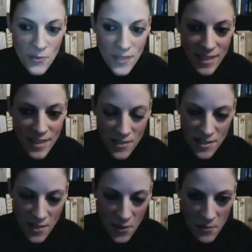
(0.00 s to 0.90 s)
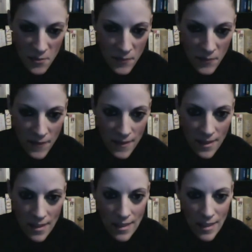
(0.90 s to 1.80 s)
years ago,
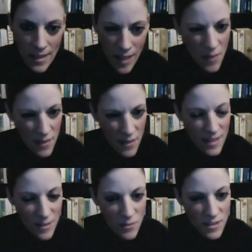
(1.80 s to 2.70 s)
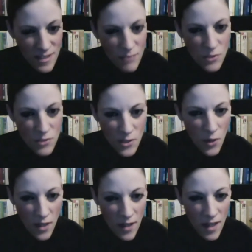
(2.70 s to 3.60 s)
I think it was
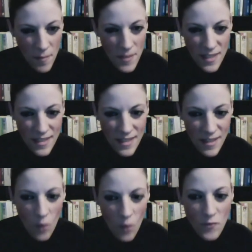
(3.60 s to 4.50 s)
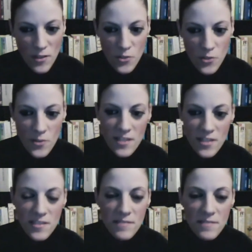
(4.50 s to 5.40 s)
a bit over 2
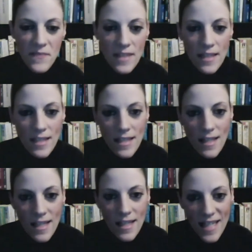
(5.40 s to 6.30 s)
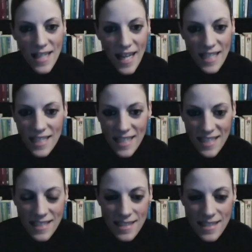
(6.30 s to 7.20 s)
years. I
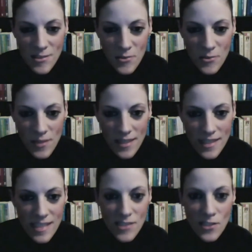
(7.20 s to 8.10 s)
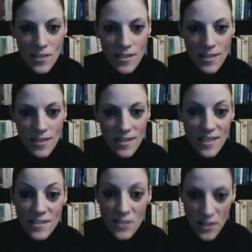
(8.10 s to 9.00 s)
connected to a teacher
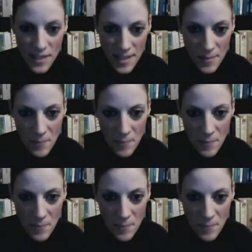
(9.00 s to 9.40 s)
in Turkey,